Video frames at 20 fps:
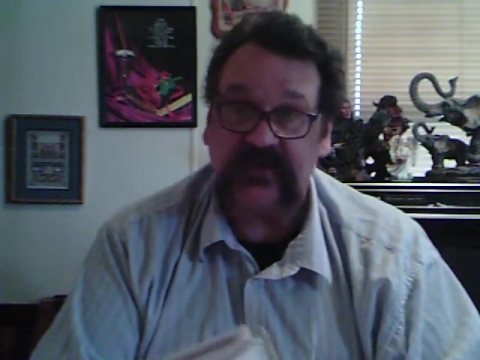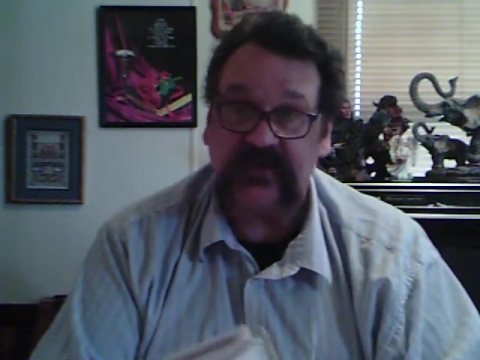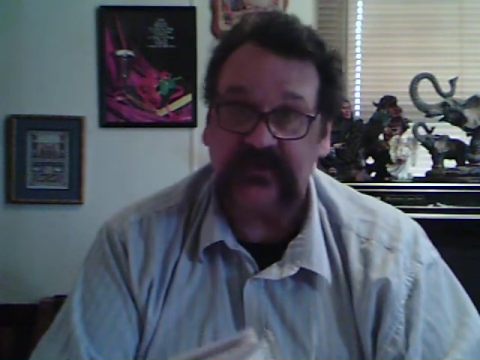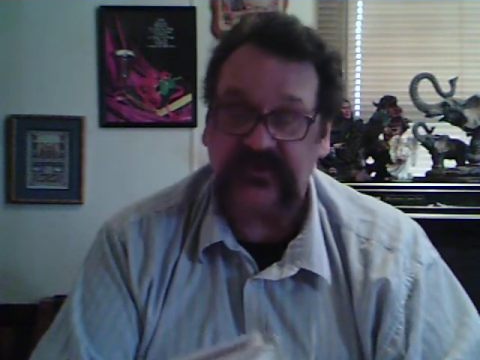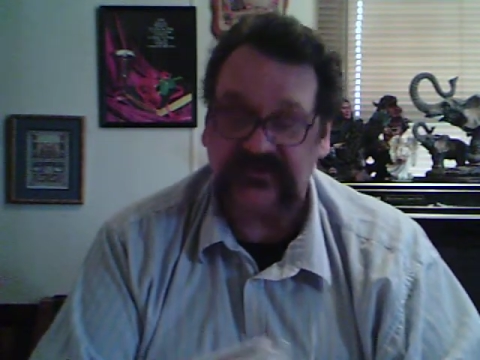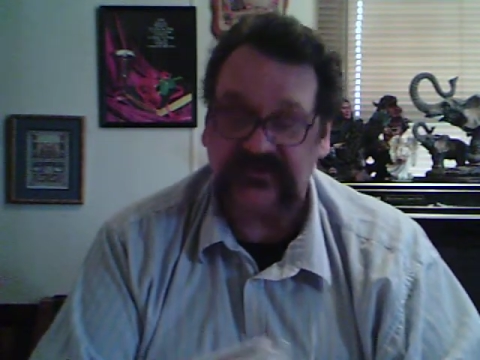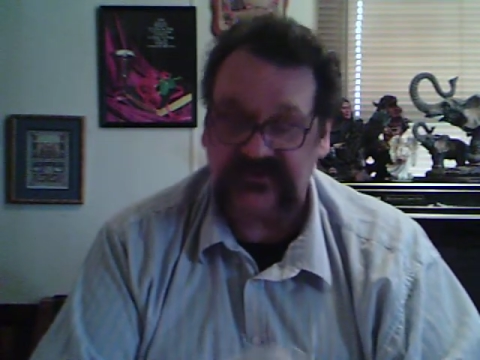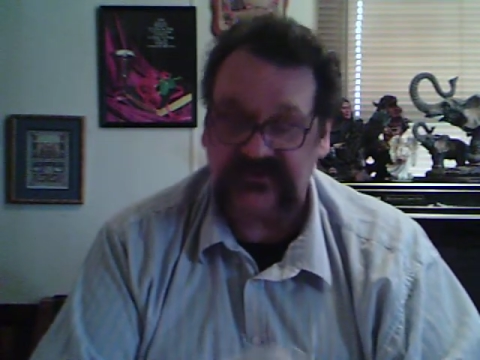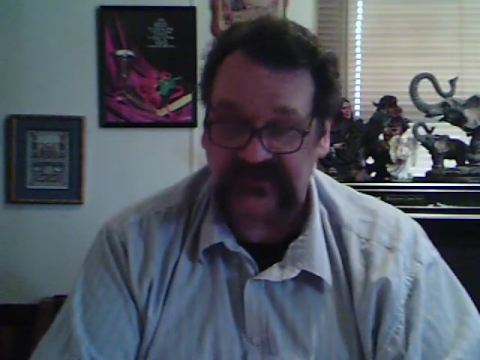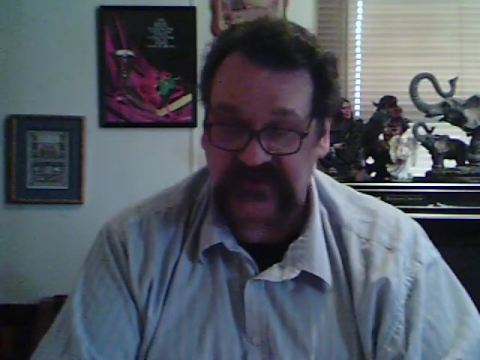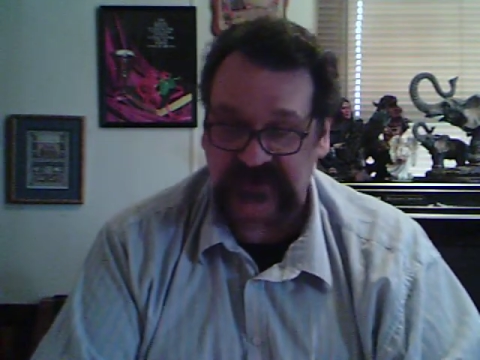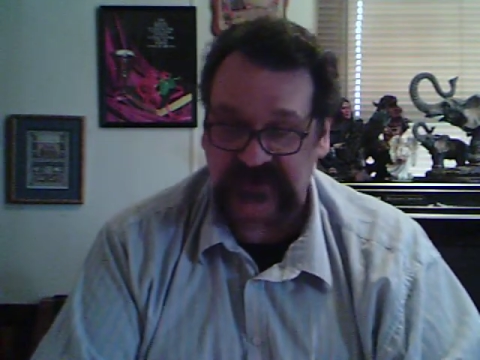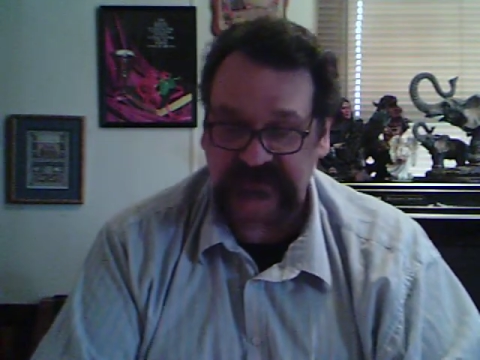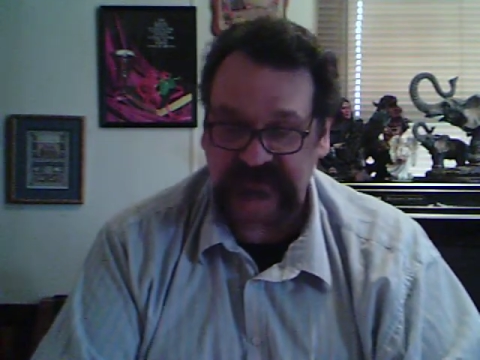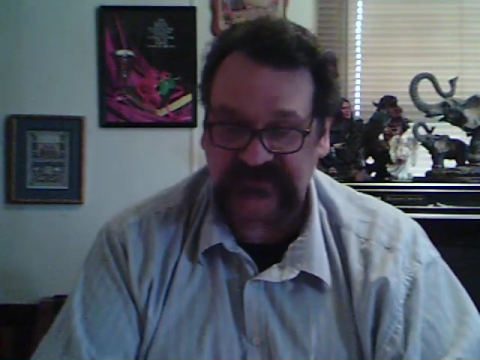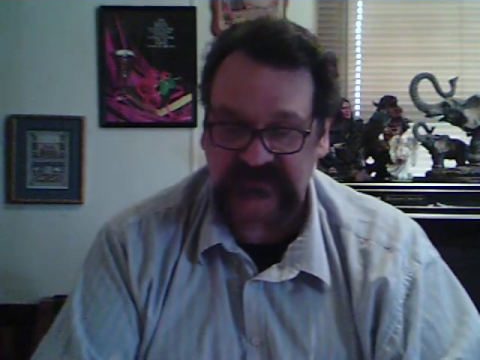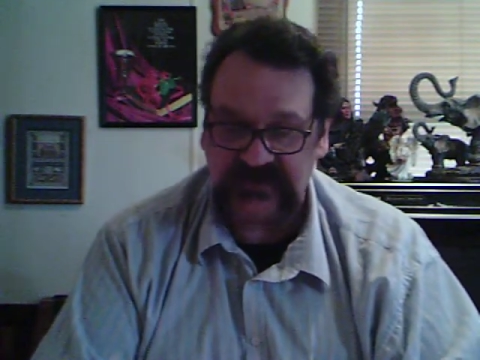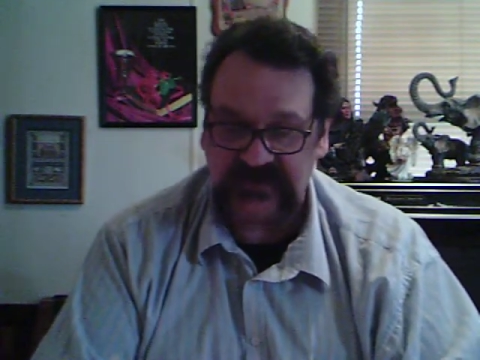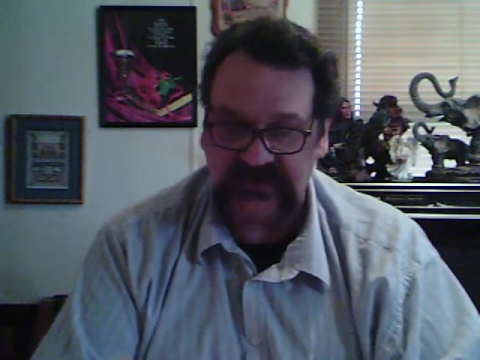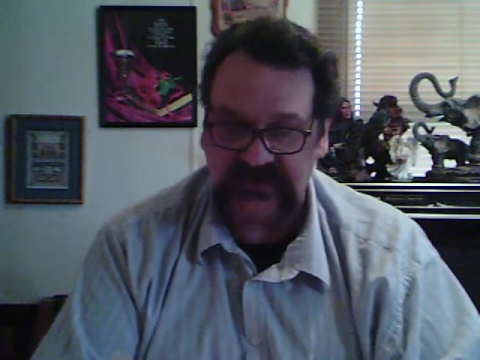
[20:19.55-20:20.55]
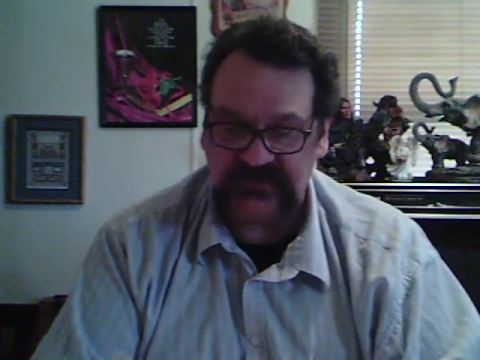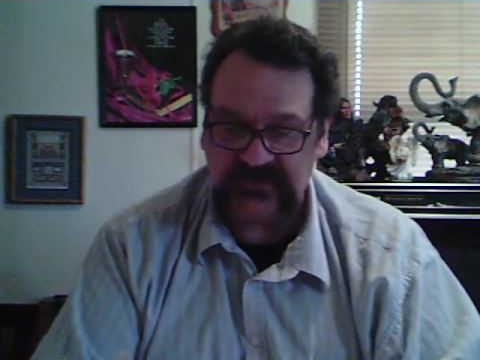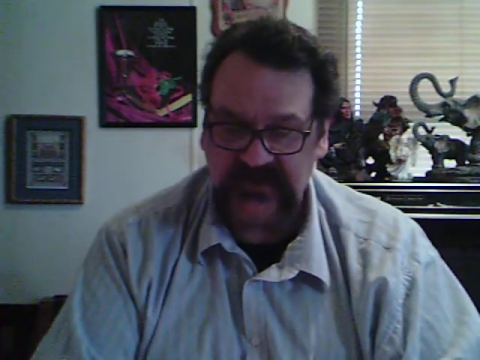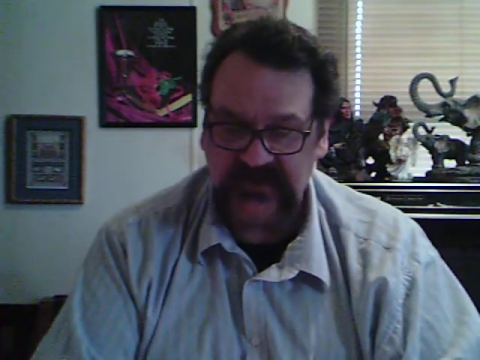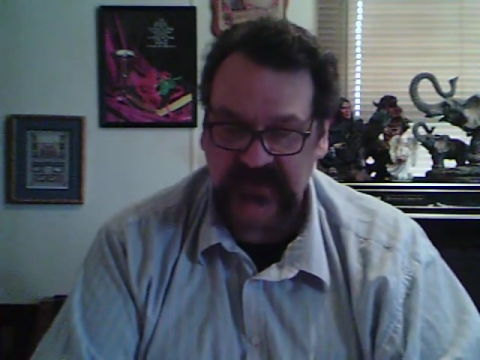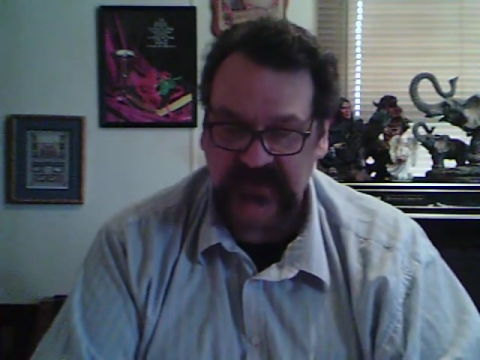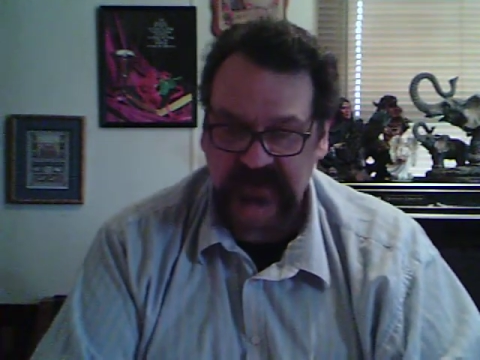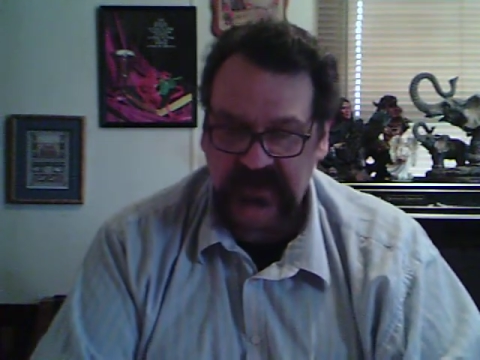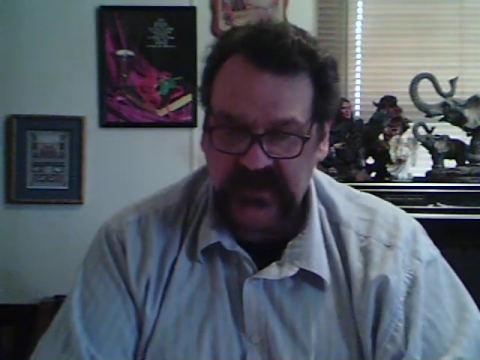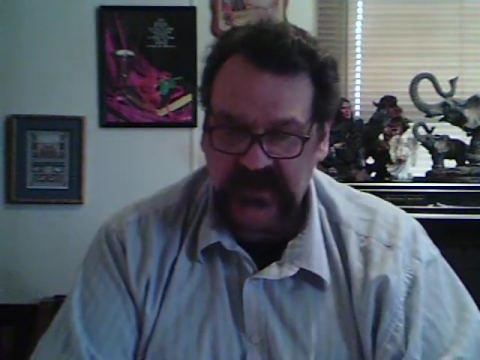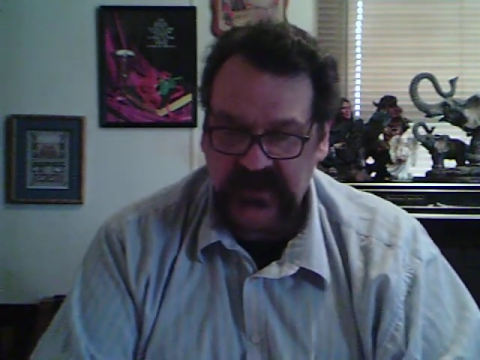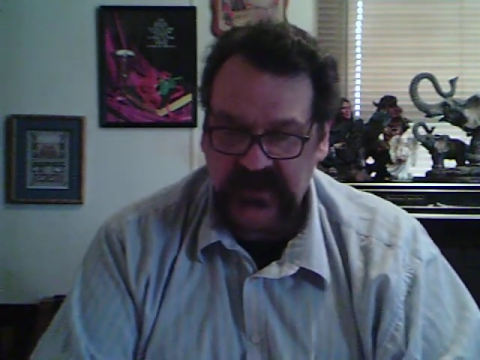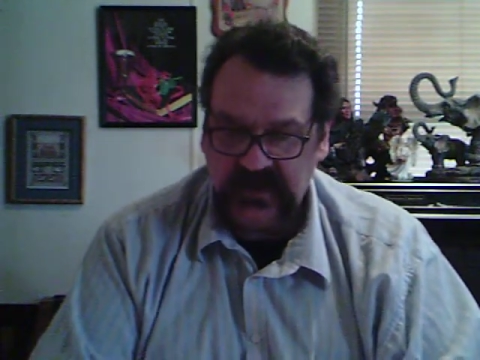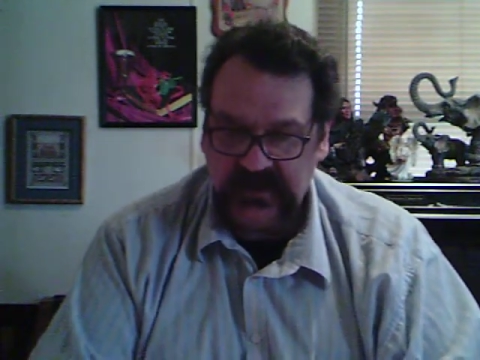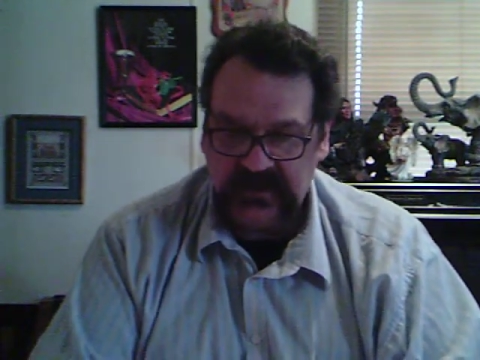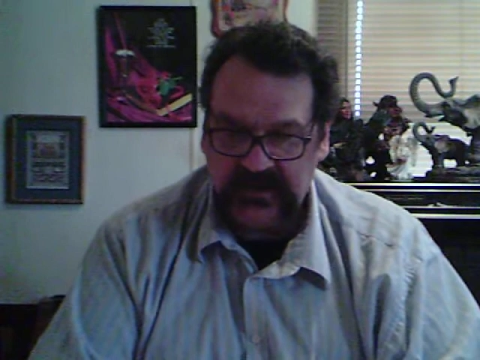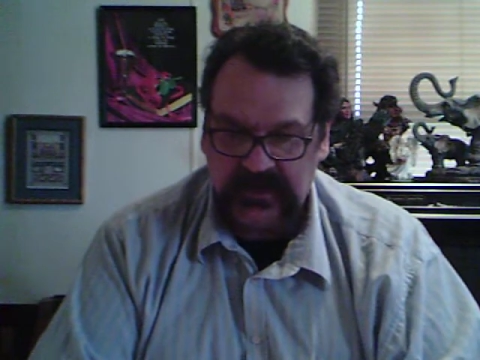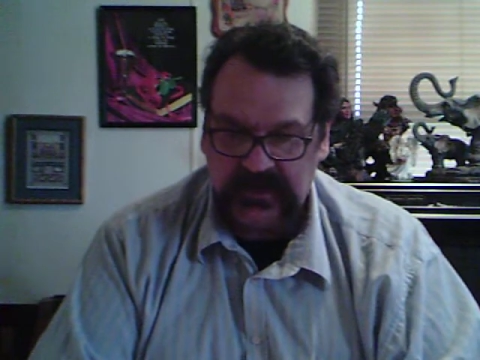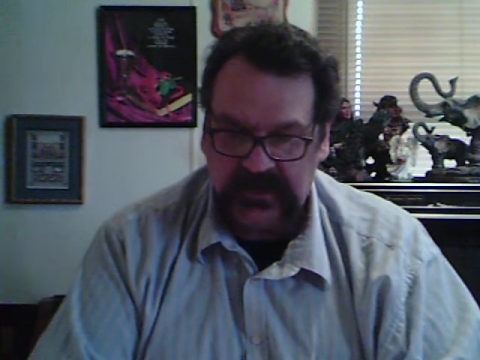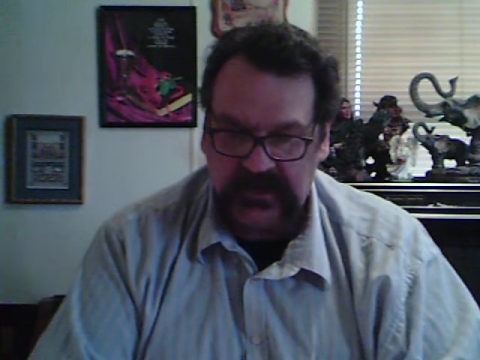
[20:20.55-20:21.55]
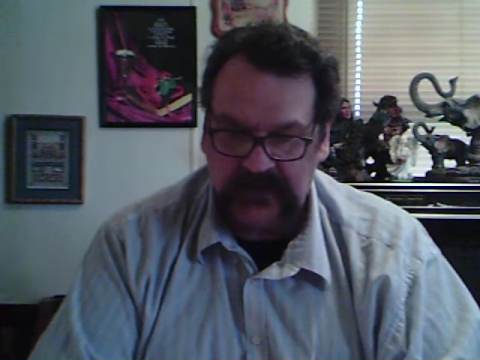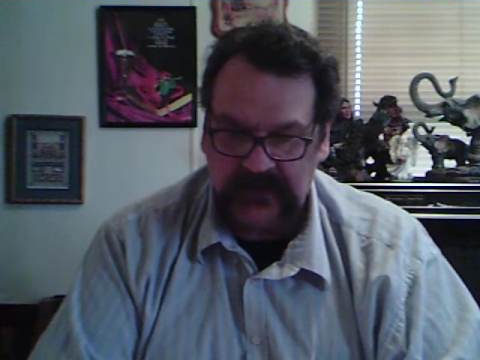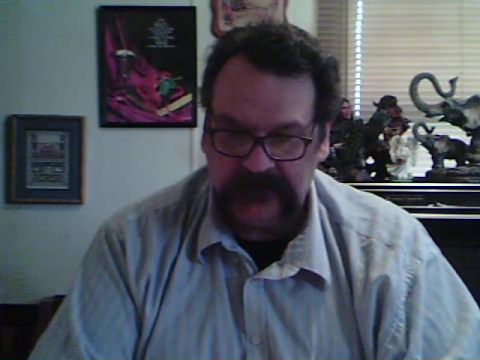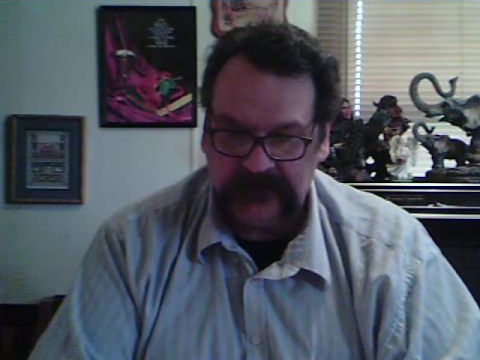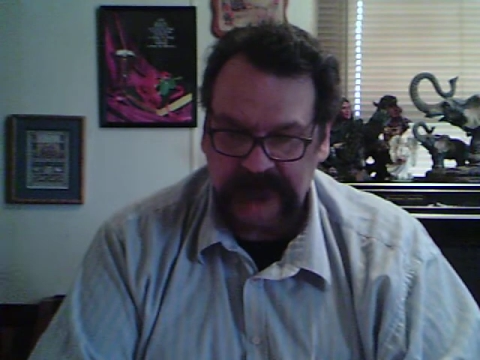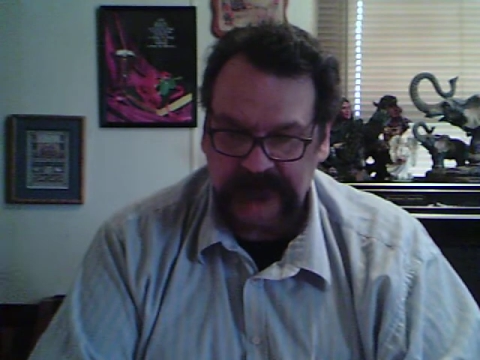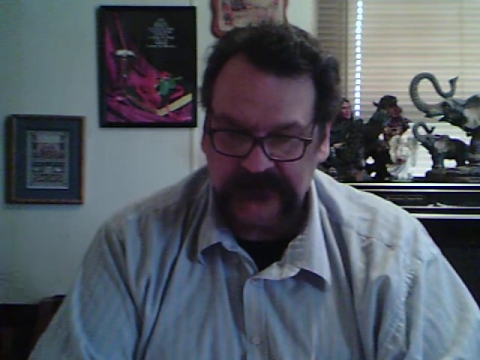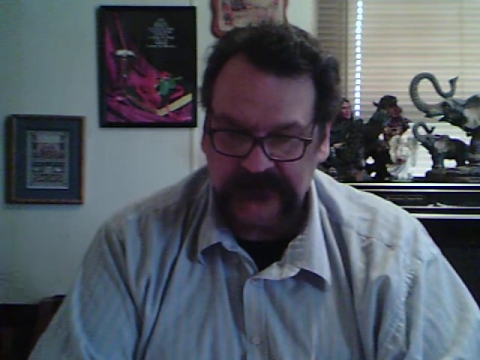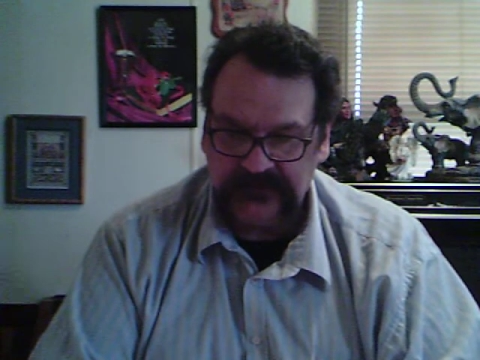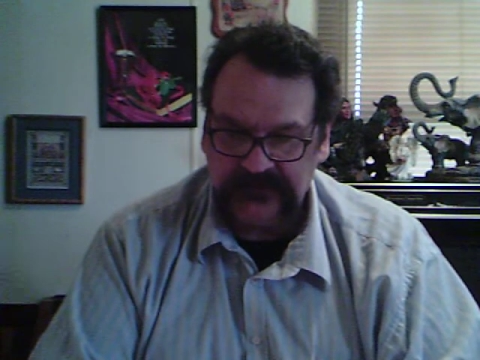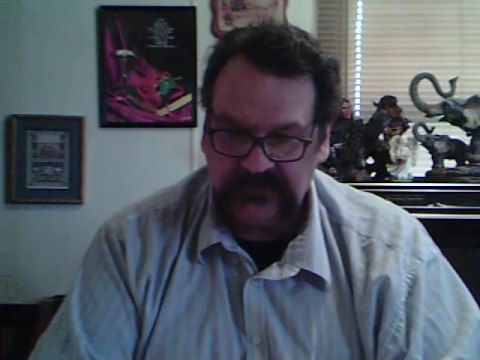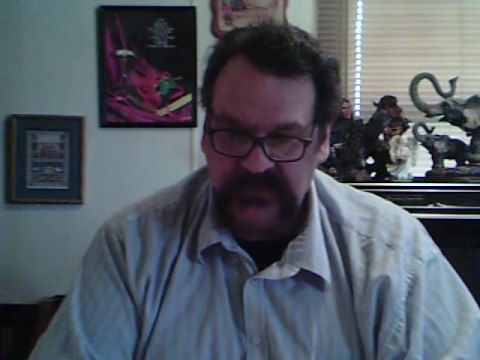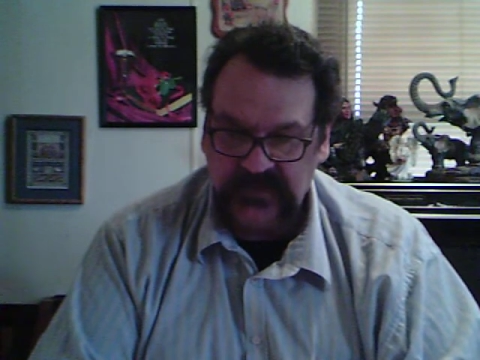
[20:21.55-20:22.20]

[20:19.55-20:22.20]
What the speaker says: representation of it. Um,